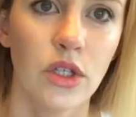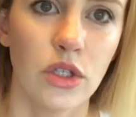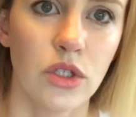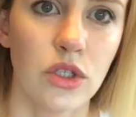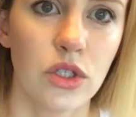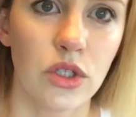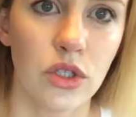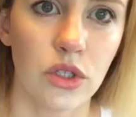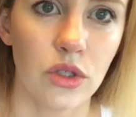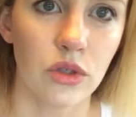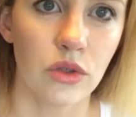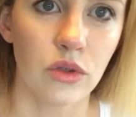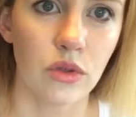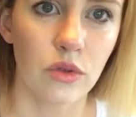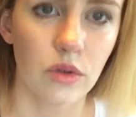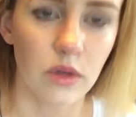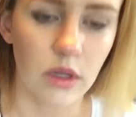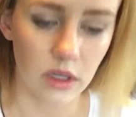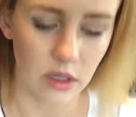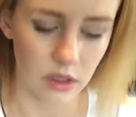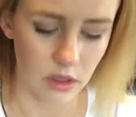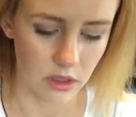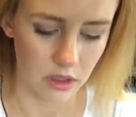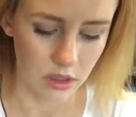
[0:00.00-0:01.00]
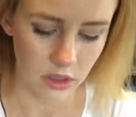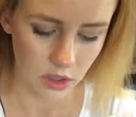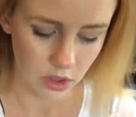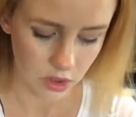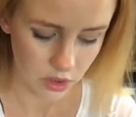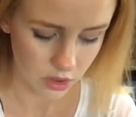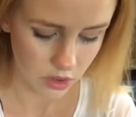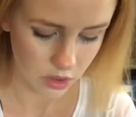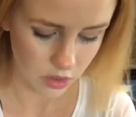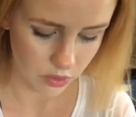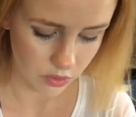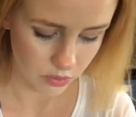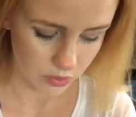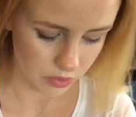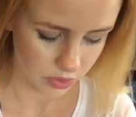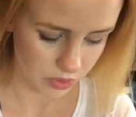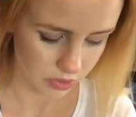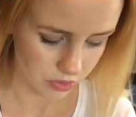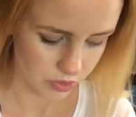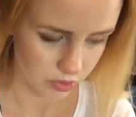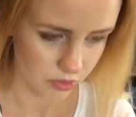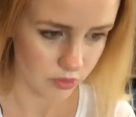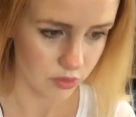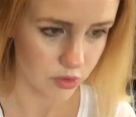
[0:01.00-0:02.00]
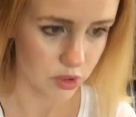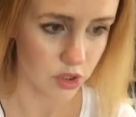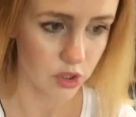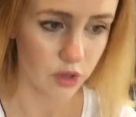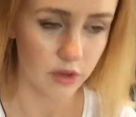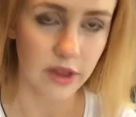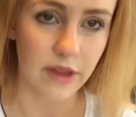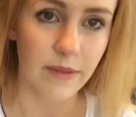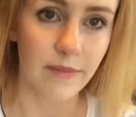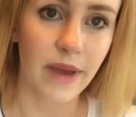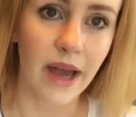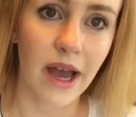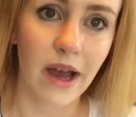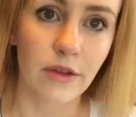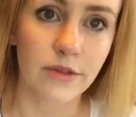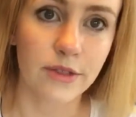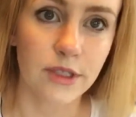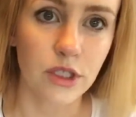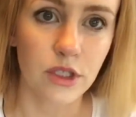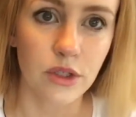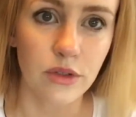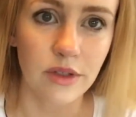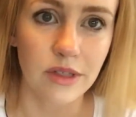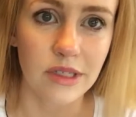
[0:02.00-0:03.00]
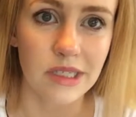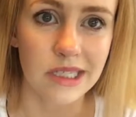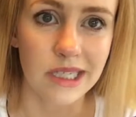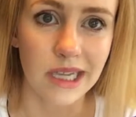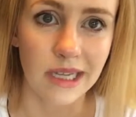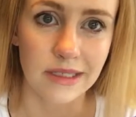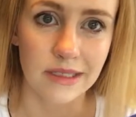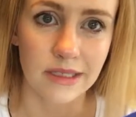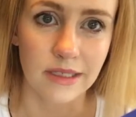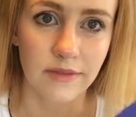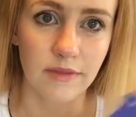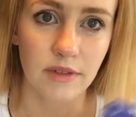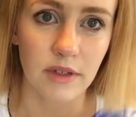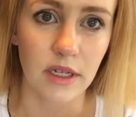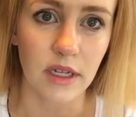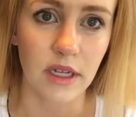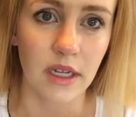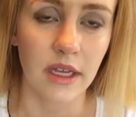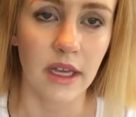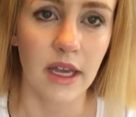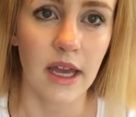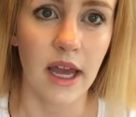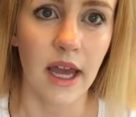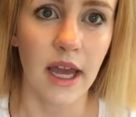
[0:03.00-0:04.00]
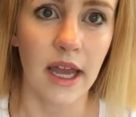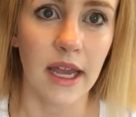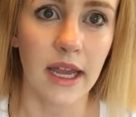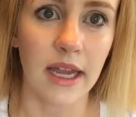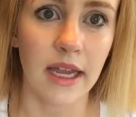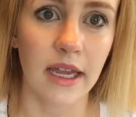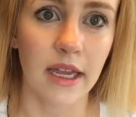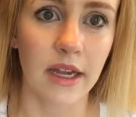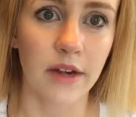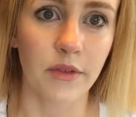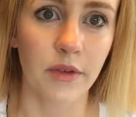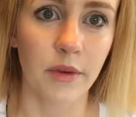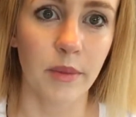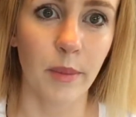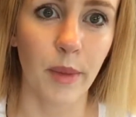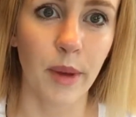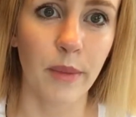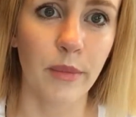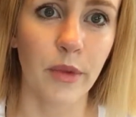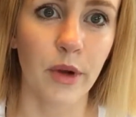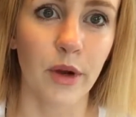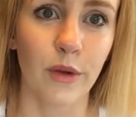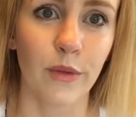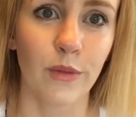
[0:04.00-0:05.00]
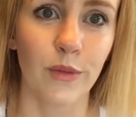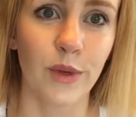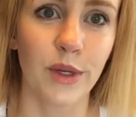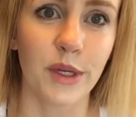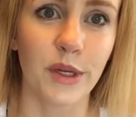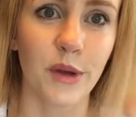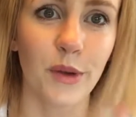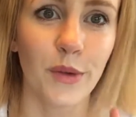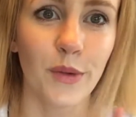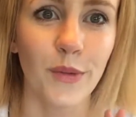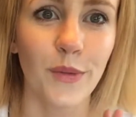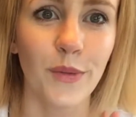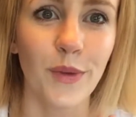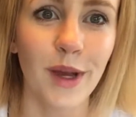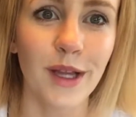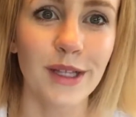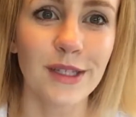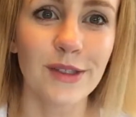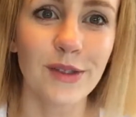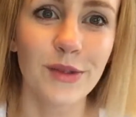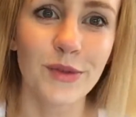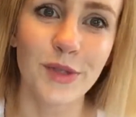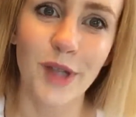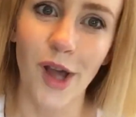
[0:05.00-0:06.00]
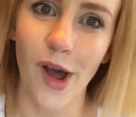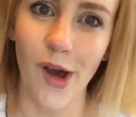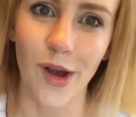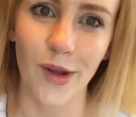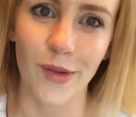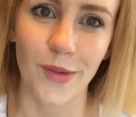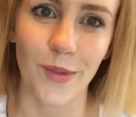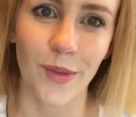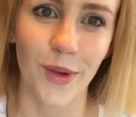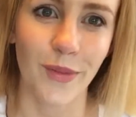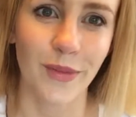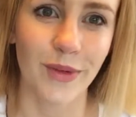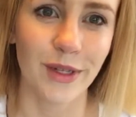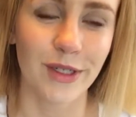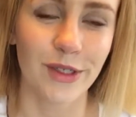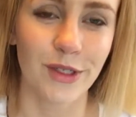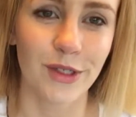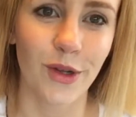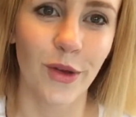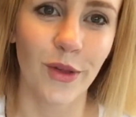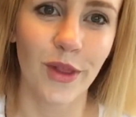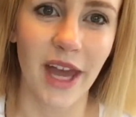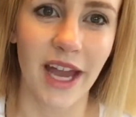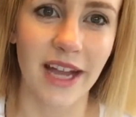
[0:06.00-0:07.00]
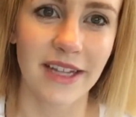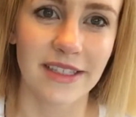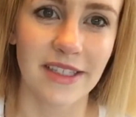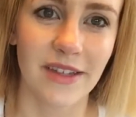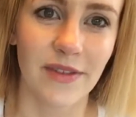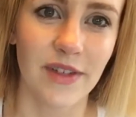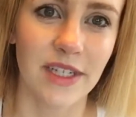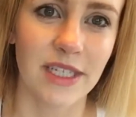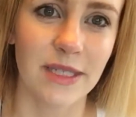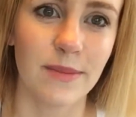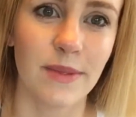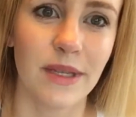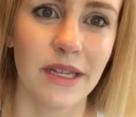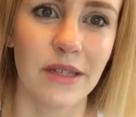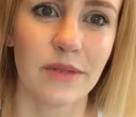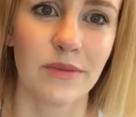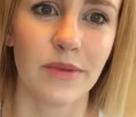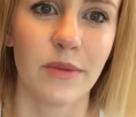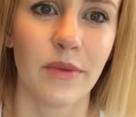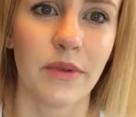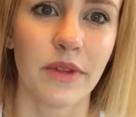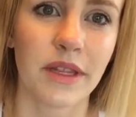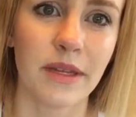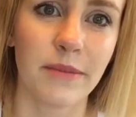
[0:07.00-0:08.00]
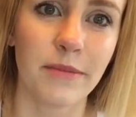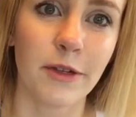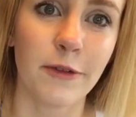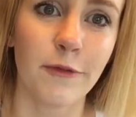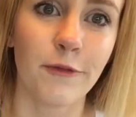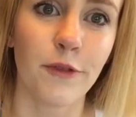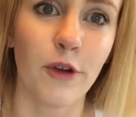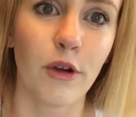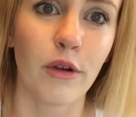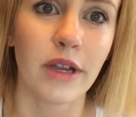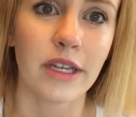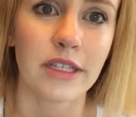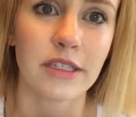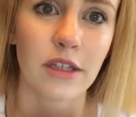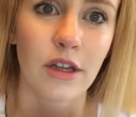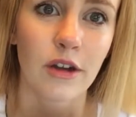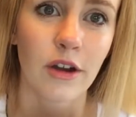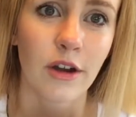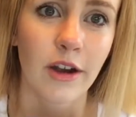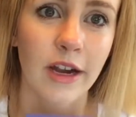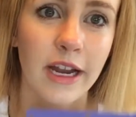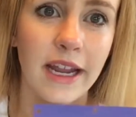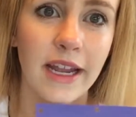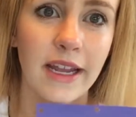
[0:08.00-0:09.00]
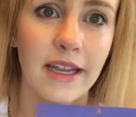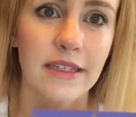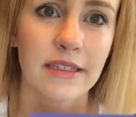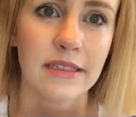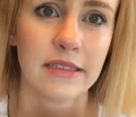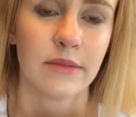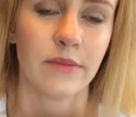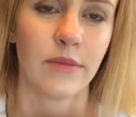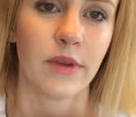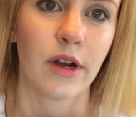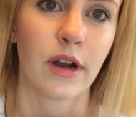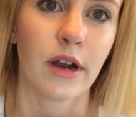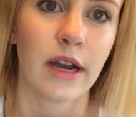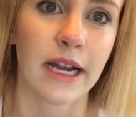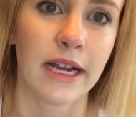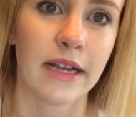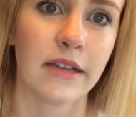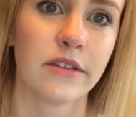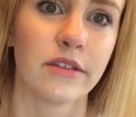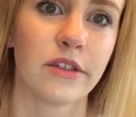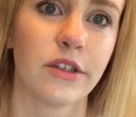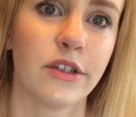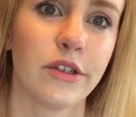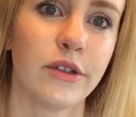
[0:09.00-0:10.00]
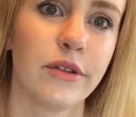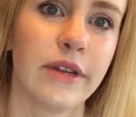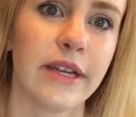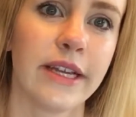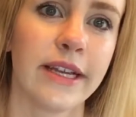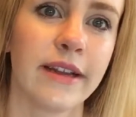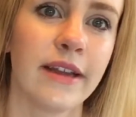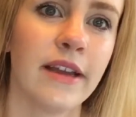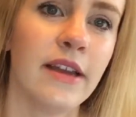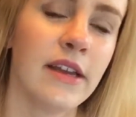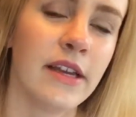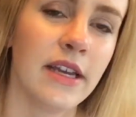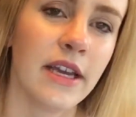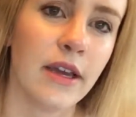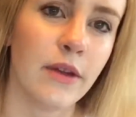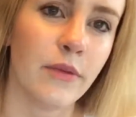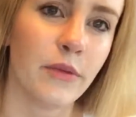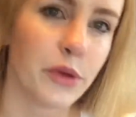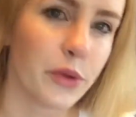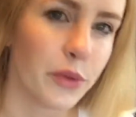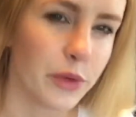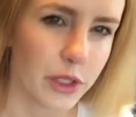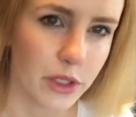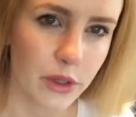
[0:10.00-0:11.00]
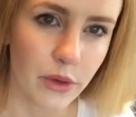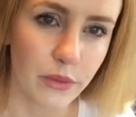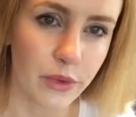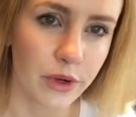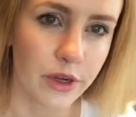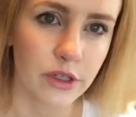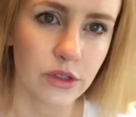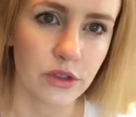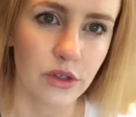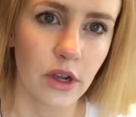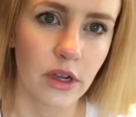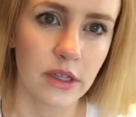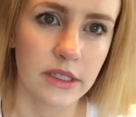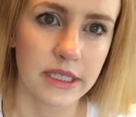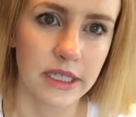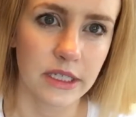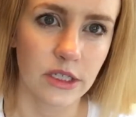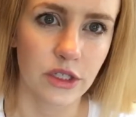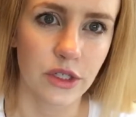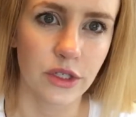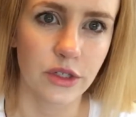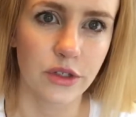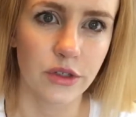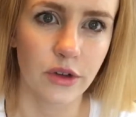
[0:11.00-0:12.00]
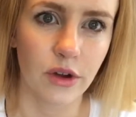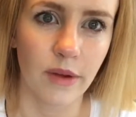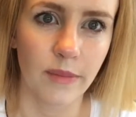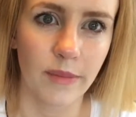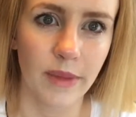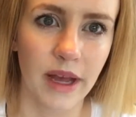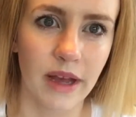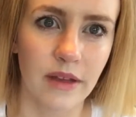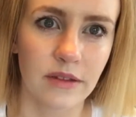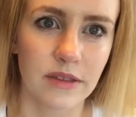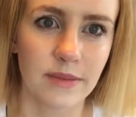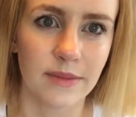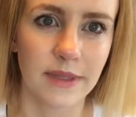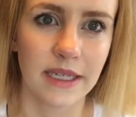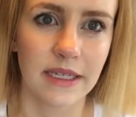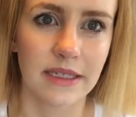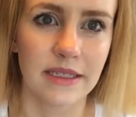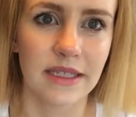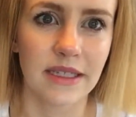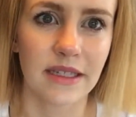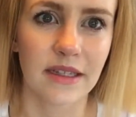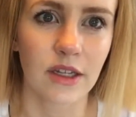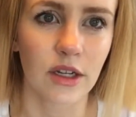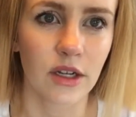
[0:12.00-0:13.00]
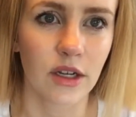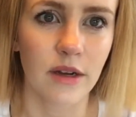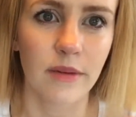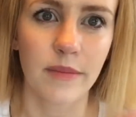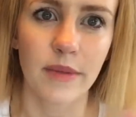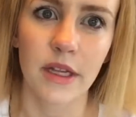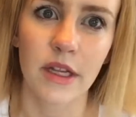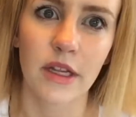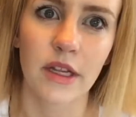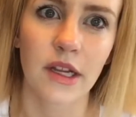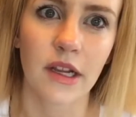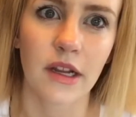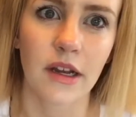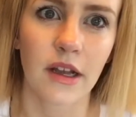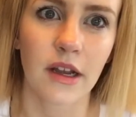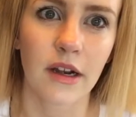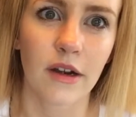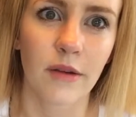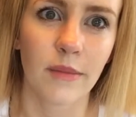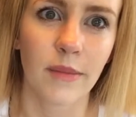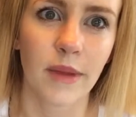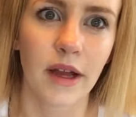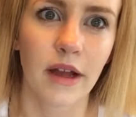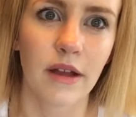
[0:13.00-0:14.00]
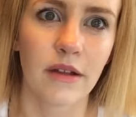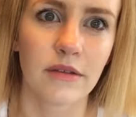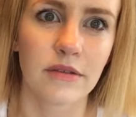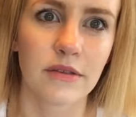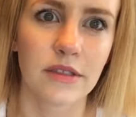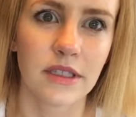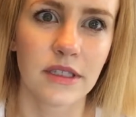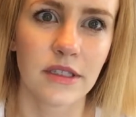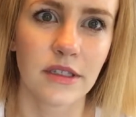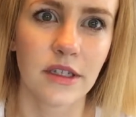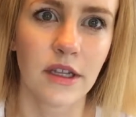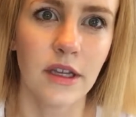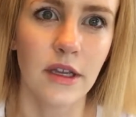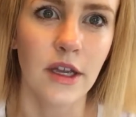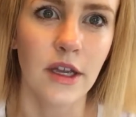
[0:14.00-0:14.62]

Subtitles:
to go show them how to do this activity. And remember, we don't want to talk while we show the activities because we want them to focus on our hands and what our hands are doing. And we don't want to draw attention to our mouths because then they're going to be looking at our mouths and